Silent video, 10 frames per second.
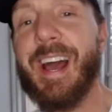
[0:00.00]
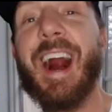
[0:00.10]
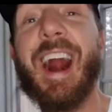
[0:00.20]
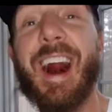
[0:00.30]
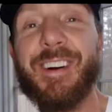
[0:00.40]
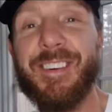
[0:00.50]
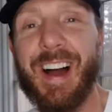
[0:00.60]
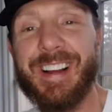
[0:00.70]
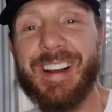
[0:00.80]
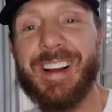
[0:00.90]

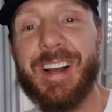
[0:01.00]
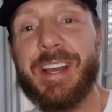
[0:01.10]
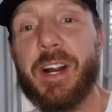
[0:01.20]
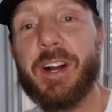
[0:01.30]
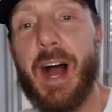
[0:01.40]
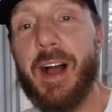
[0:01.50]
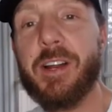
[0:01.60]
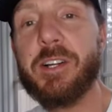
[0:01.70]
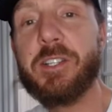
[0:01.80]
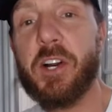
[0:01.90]
Right. Here, I'm going
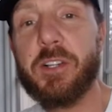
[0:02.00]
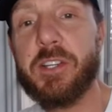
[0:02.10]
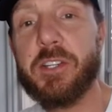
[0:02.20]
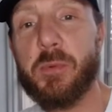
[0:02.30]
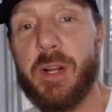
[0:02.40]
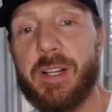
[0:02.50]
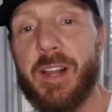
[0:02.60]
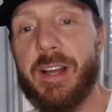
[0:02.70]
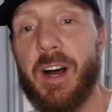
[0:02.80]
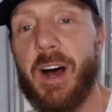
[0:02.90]
to turn this ring
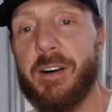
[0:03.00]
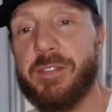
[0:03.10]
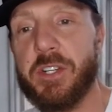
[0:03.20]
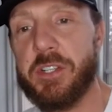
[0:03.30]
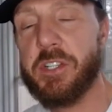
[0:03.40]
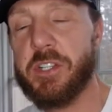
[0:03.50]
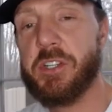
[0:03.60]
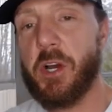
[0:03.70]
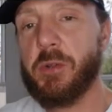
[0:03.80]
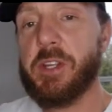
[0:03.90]
light off just to
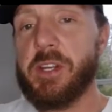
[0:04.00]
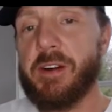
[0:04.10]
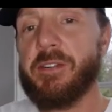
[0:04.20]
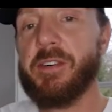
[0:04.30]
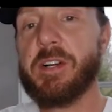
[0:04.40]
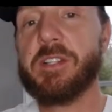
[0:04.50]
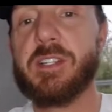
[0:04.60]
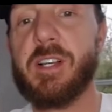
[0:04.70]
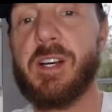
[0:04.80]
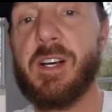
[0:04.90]
show the difference
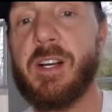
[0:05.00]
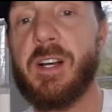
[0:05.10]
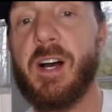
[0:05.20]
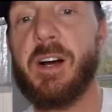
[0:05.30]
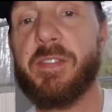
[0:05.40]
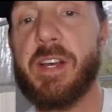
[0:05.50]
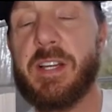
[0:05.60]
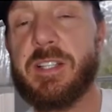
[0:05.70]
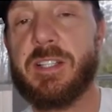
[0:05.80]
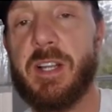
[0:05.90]
of this.